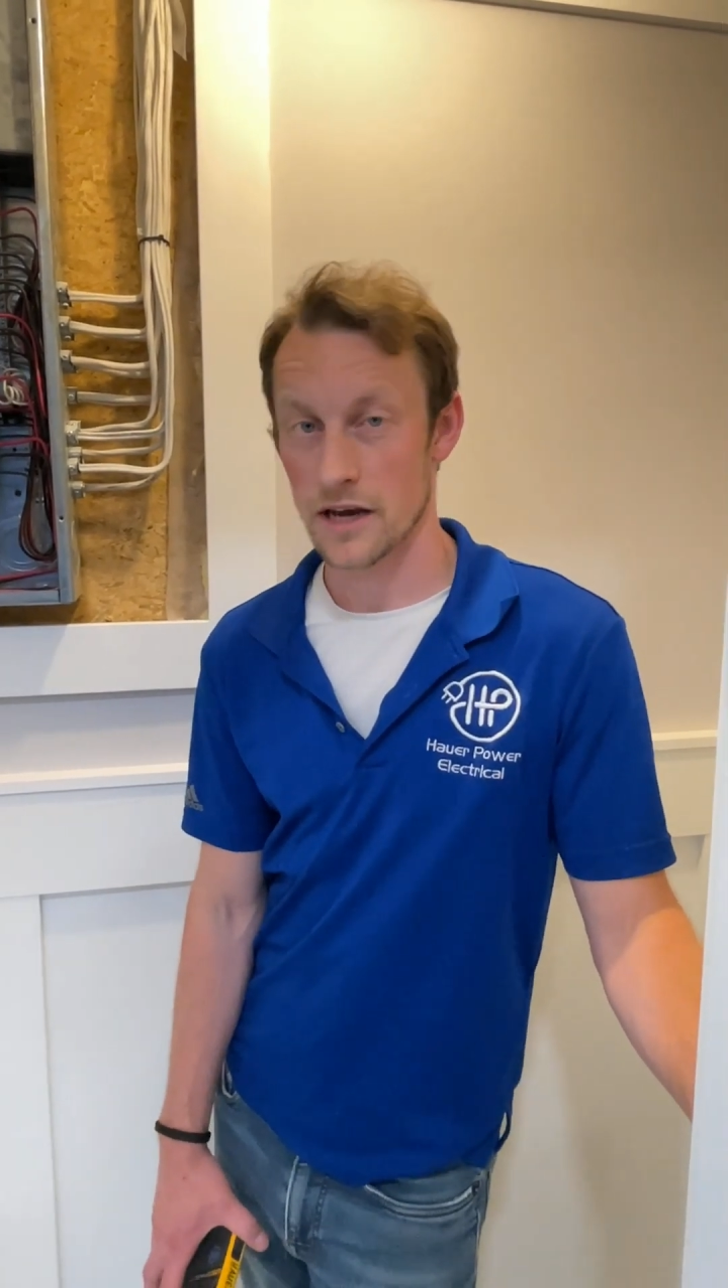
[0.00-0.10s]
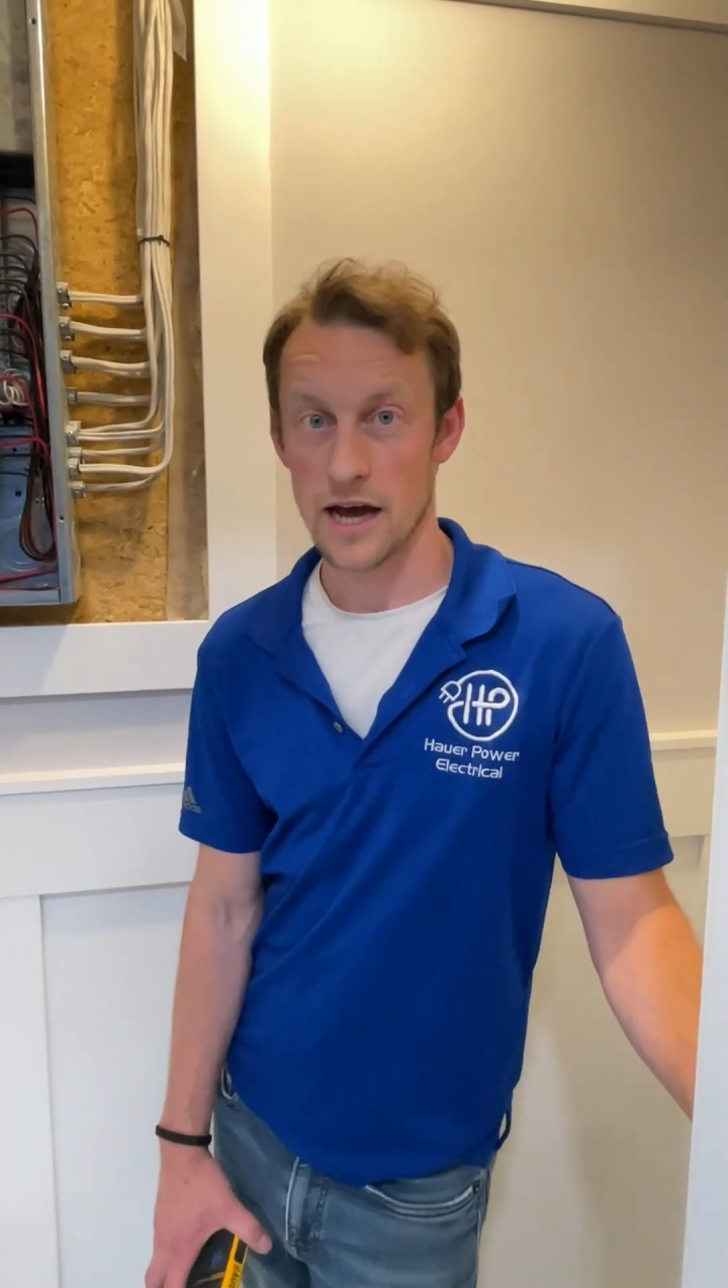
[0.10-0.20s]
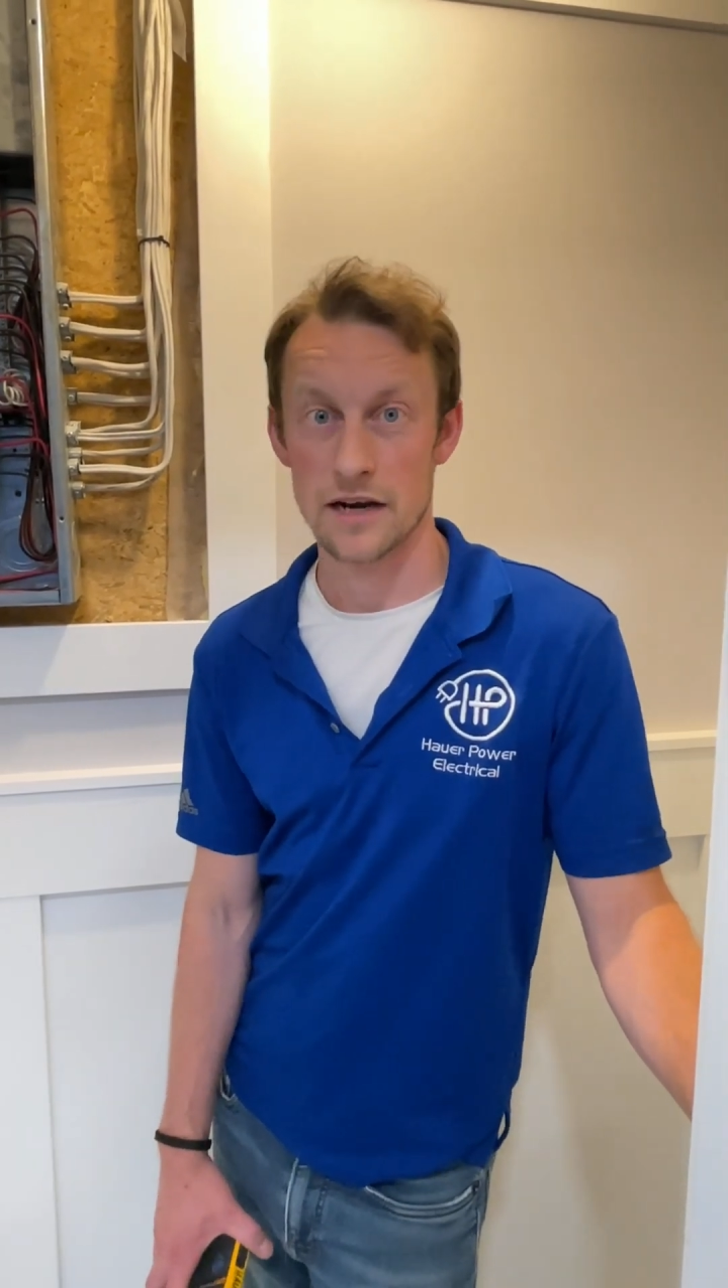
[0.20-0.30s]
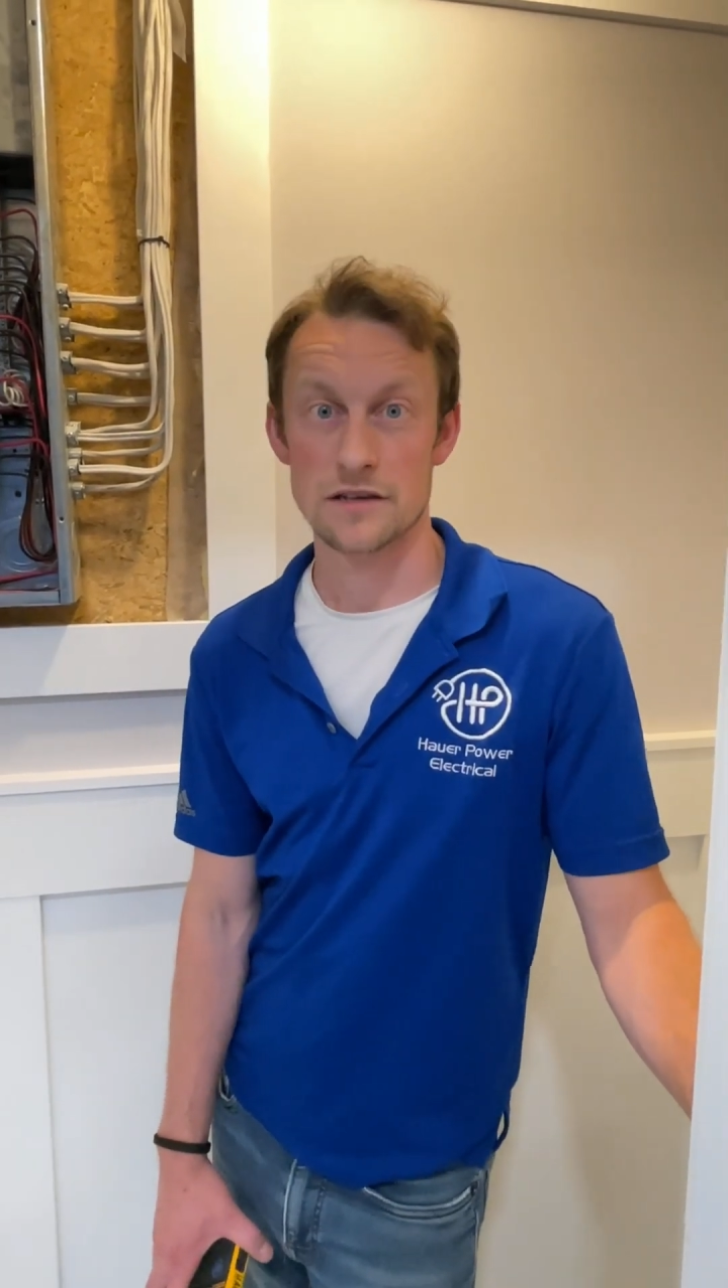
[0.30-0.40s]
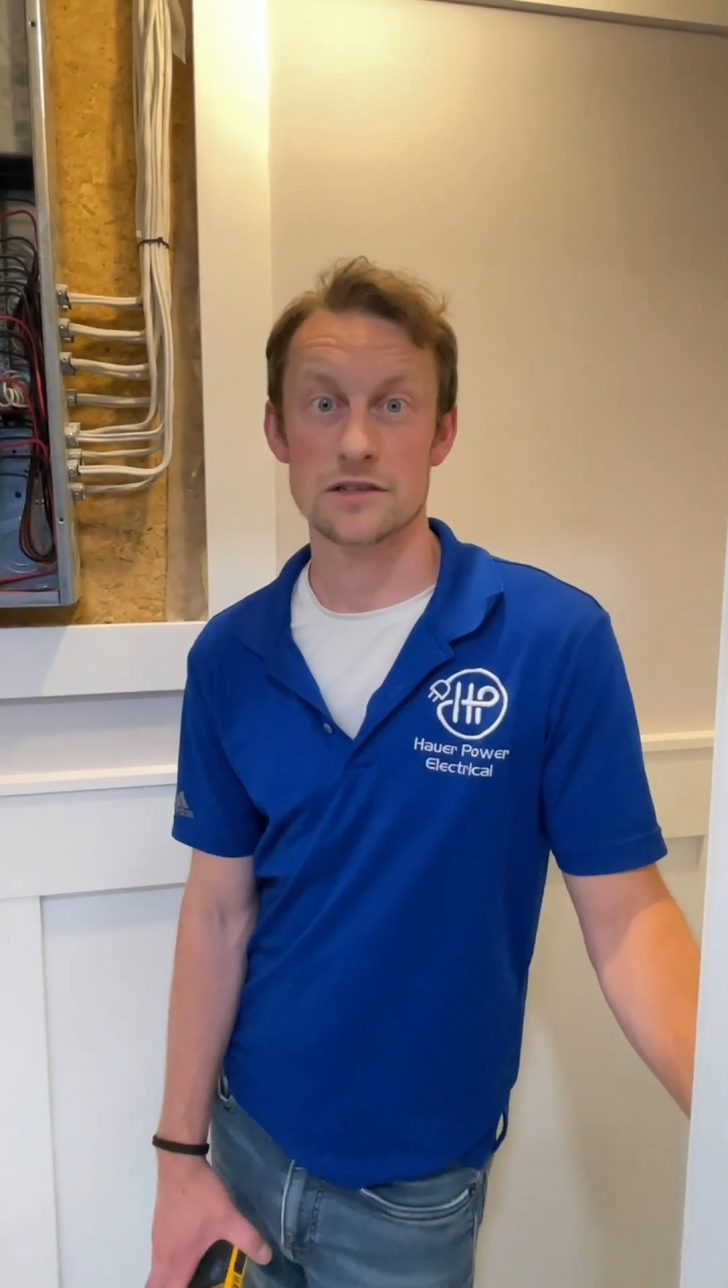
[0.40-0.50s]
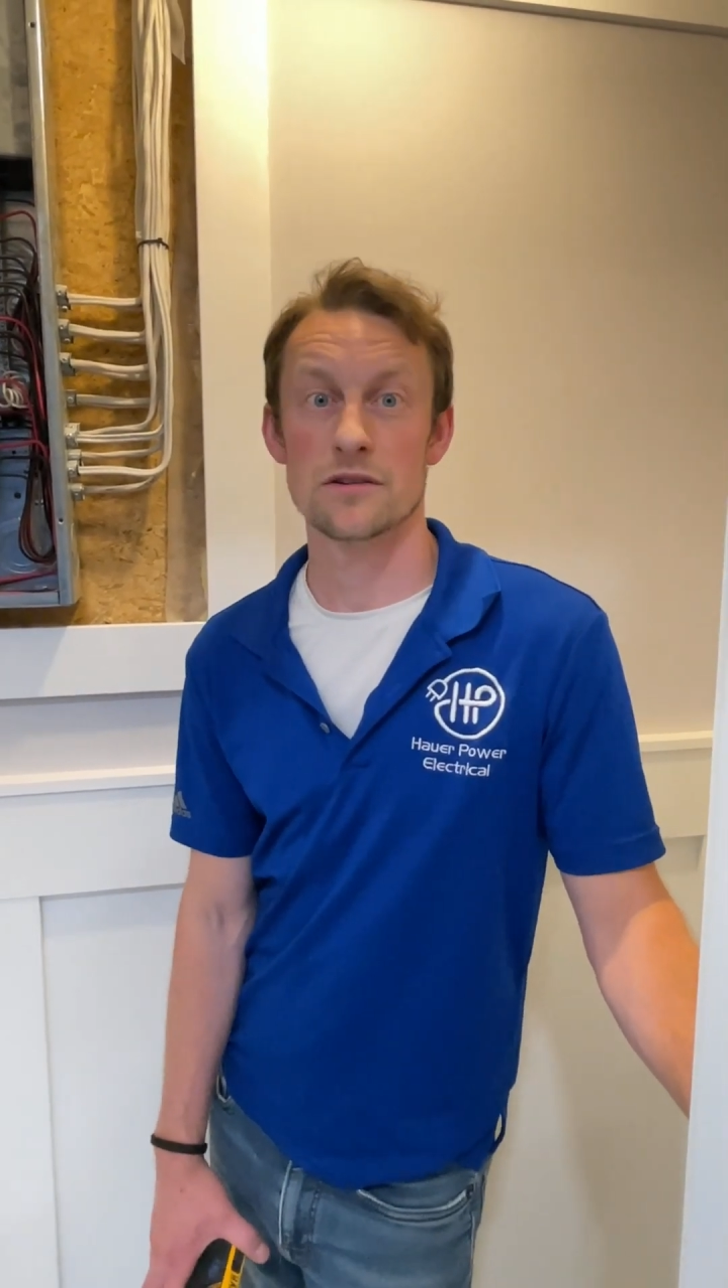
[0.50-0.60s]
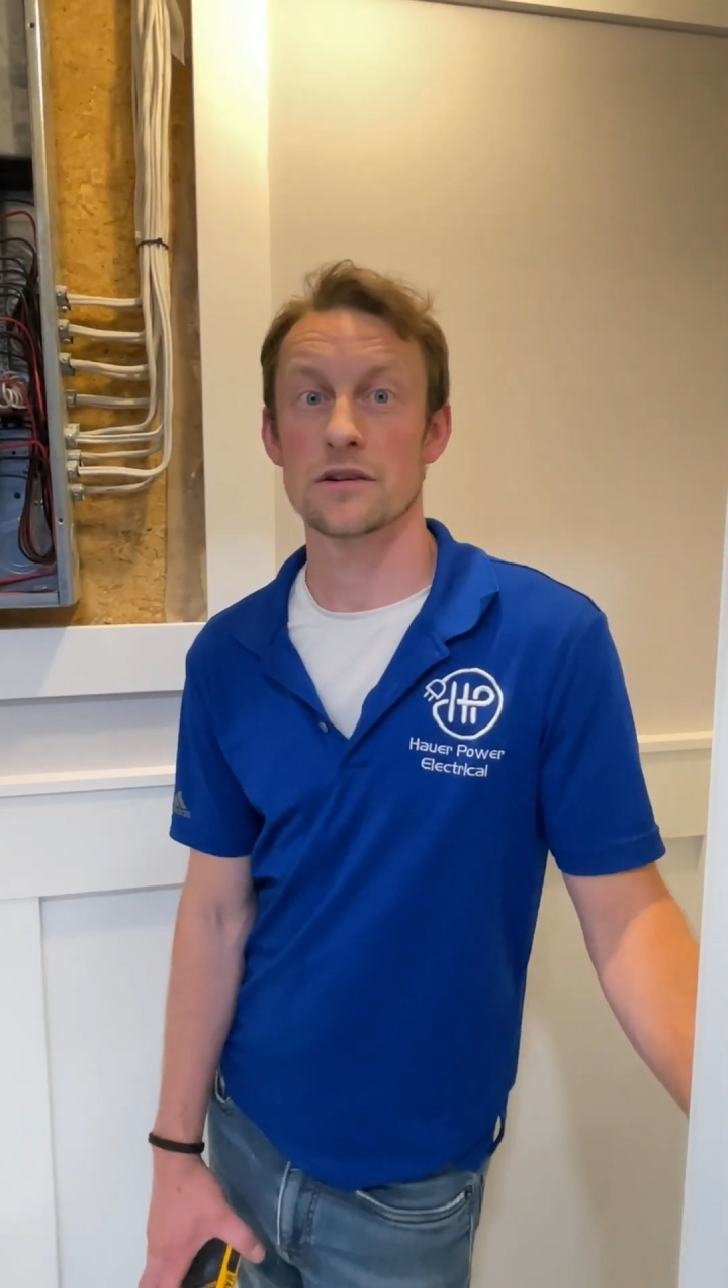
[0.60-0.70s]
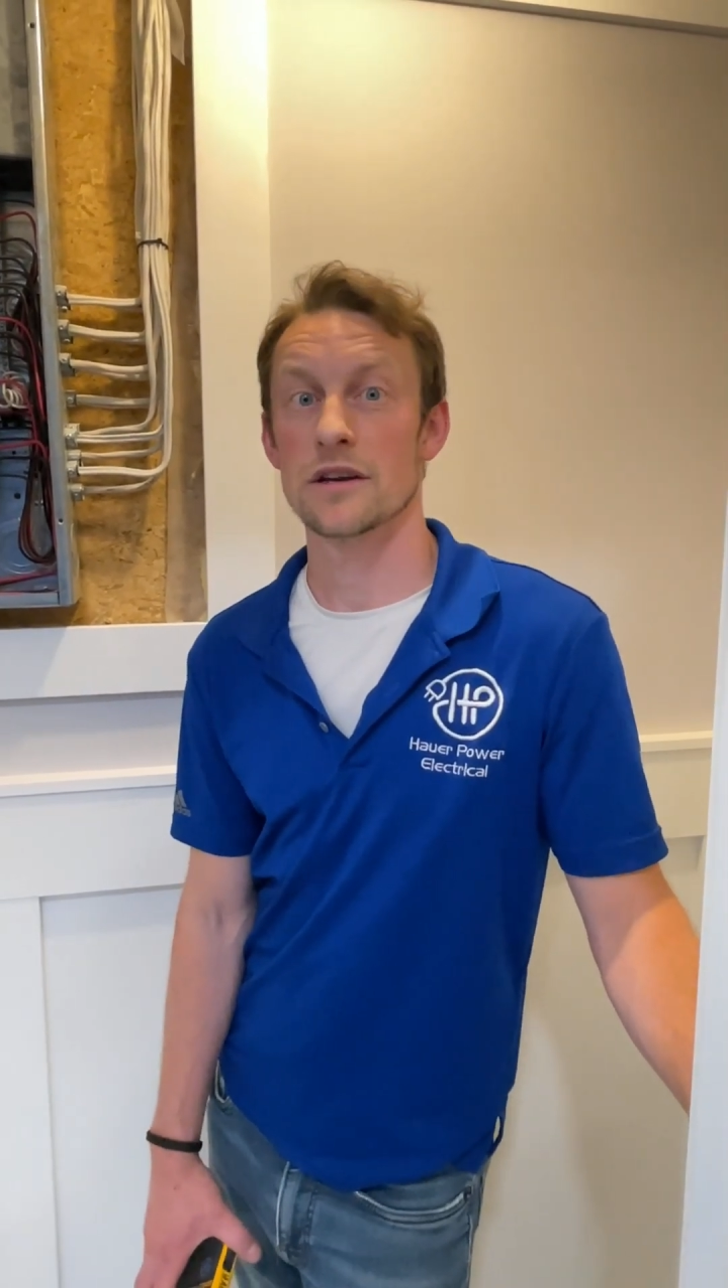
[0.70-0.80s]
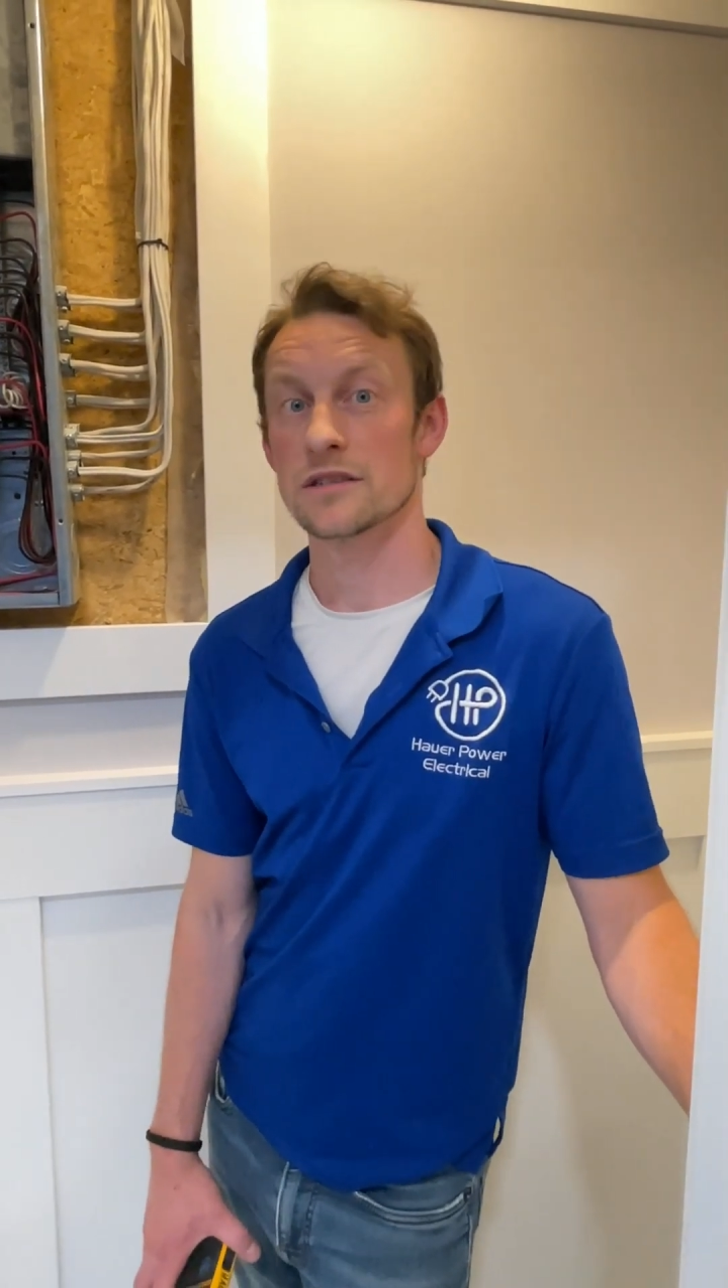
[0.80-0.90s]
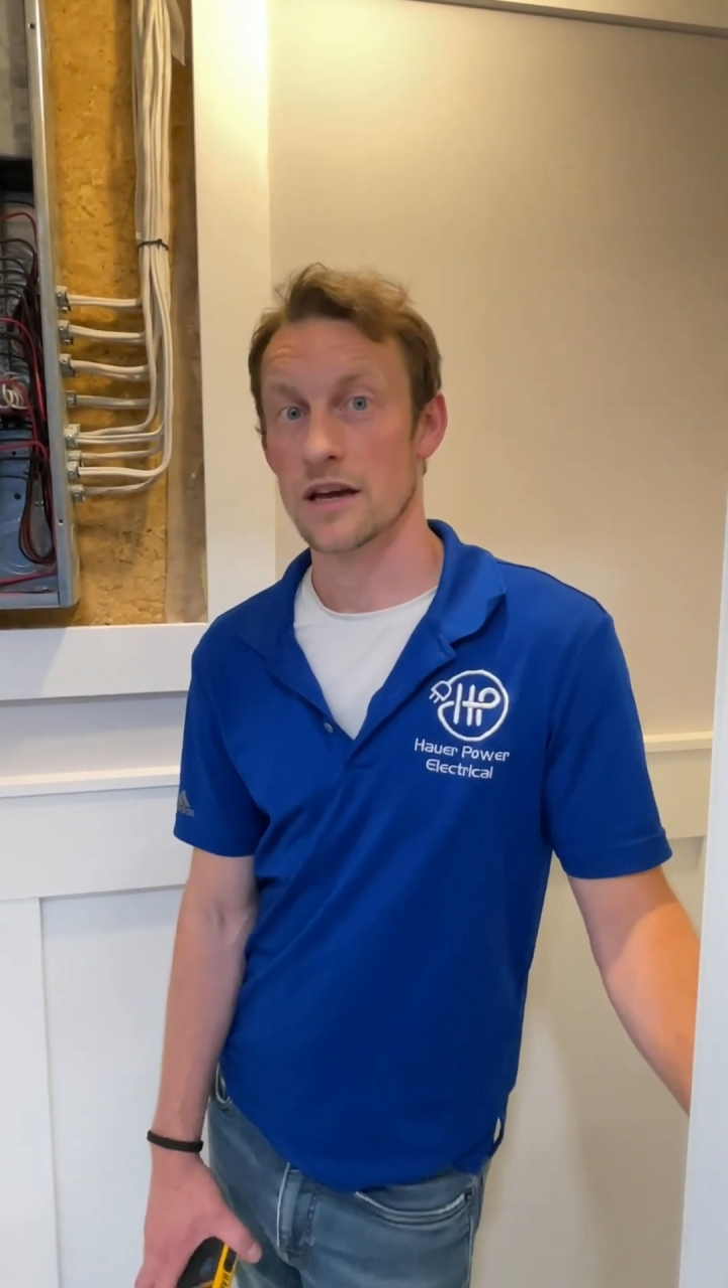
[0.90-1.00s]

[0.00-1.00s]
adding circuits,